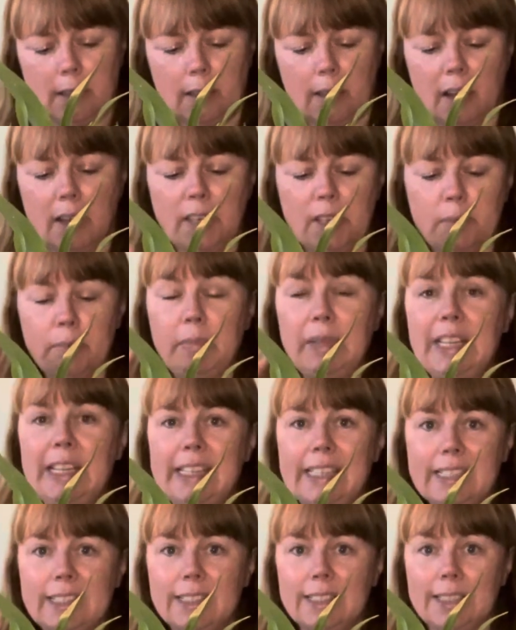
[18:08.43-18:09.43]

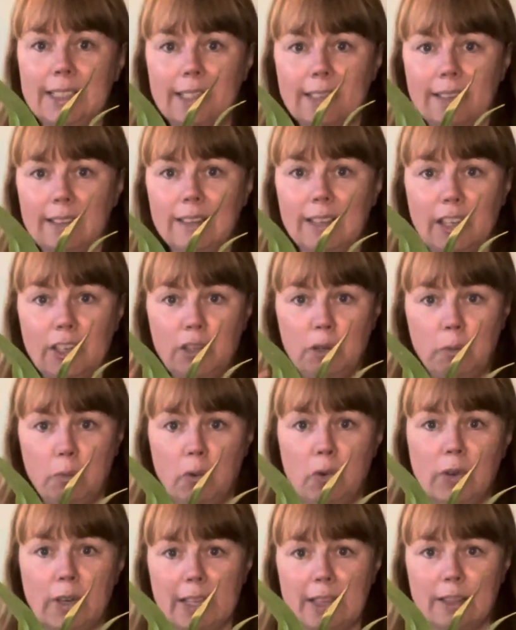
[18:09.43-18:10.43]
unimpeded and you
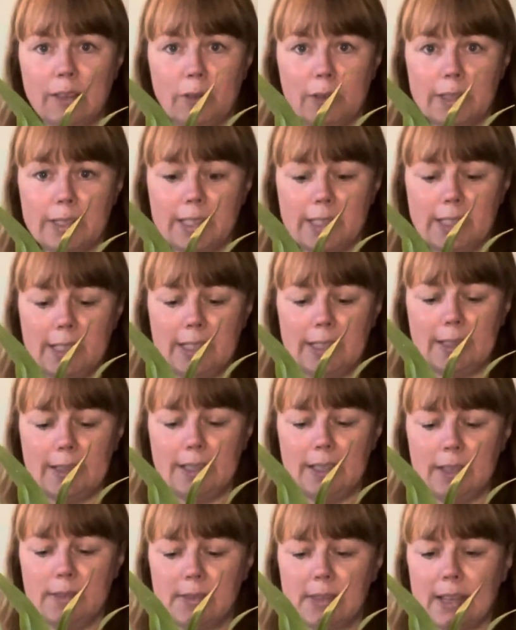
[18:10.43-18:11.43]
won't get the quercetina
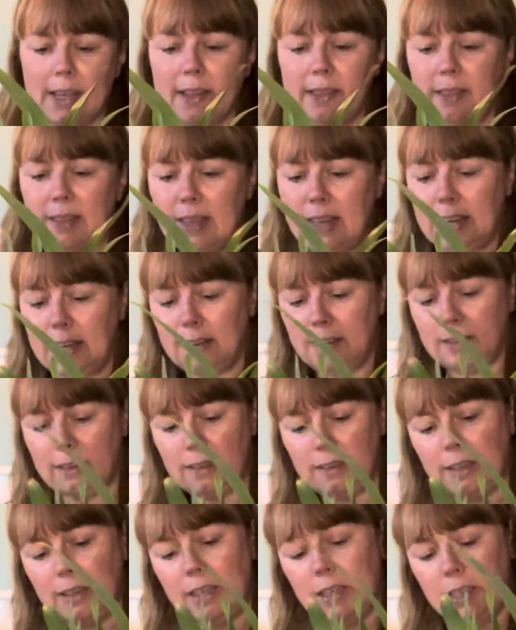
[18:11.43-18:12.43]
leaves, and then
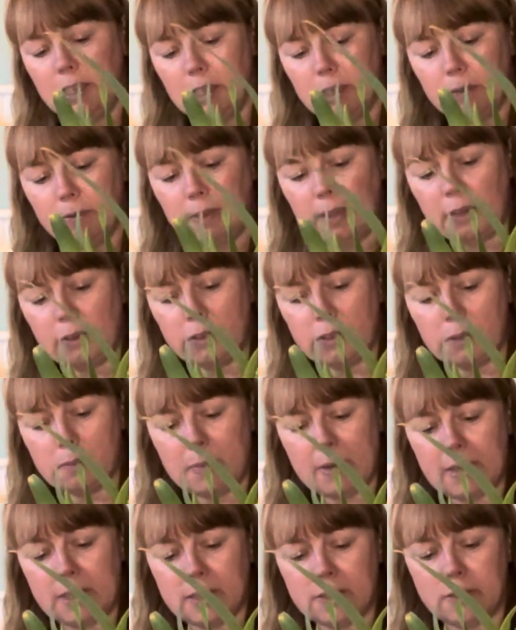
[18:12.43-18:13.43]
your flower
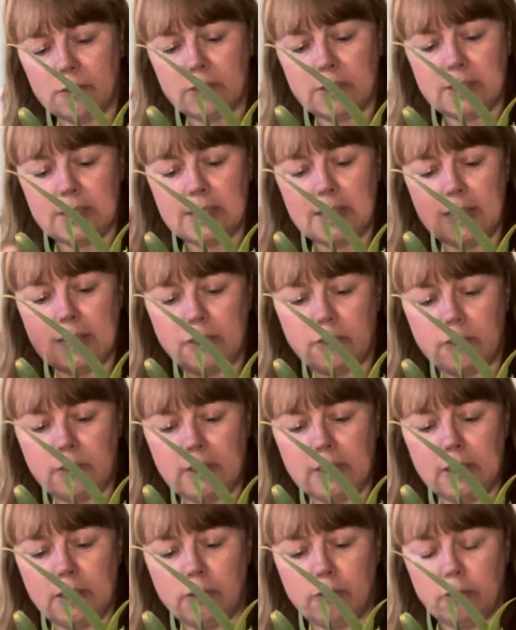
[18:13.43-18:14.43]
spikes will just
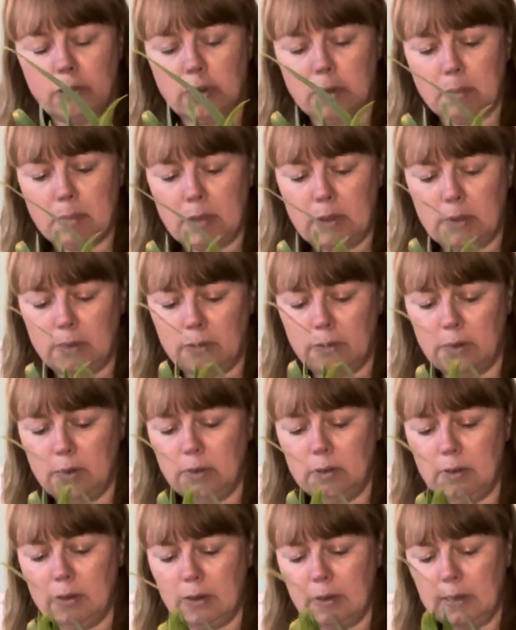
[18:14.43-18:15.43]
naturally grow up and
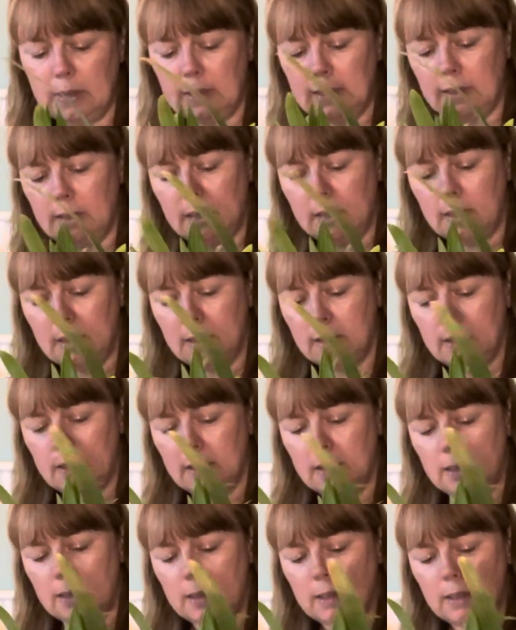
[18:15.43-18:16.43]
through.
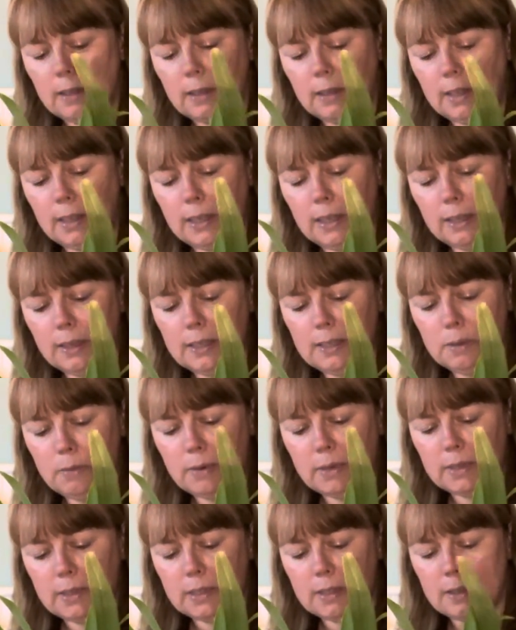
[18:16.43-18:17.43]
Yeah, this
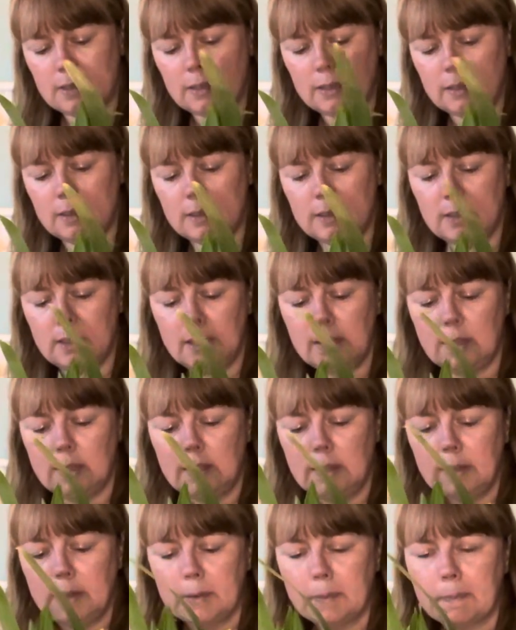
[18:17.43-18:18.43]
one's,
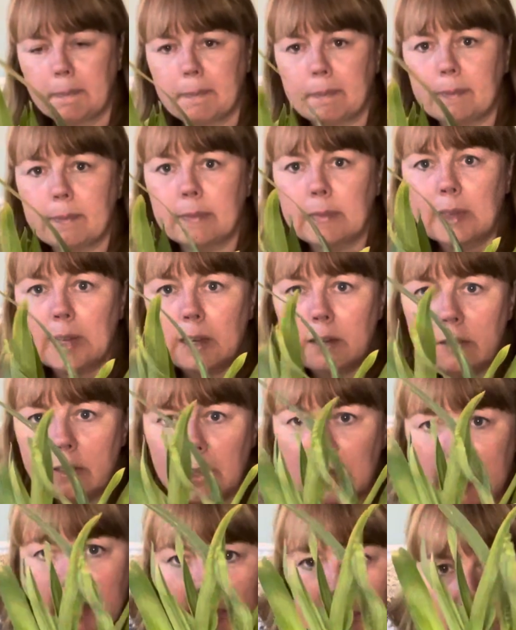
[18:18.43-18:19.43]
I'll try
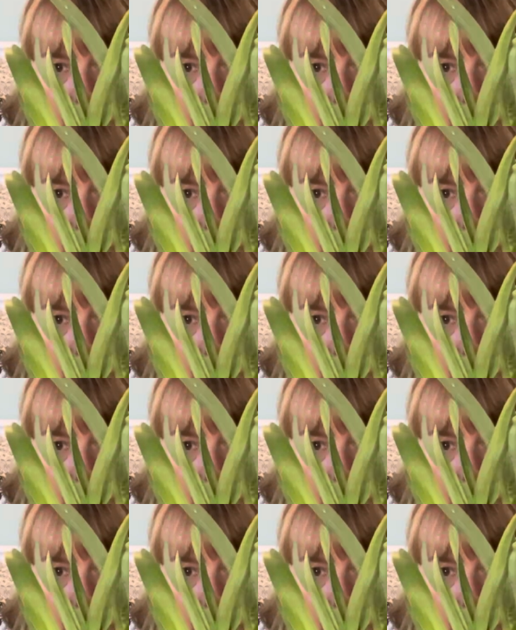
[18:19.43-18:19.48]
and get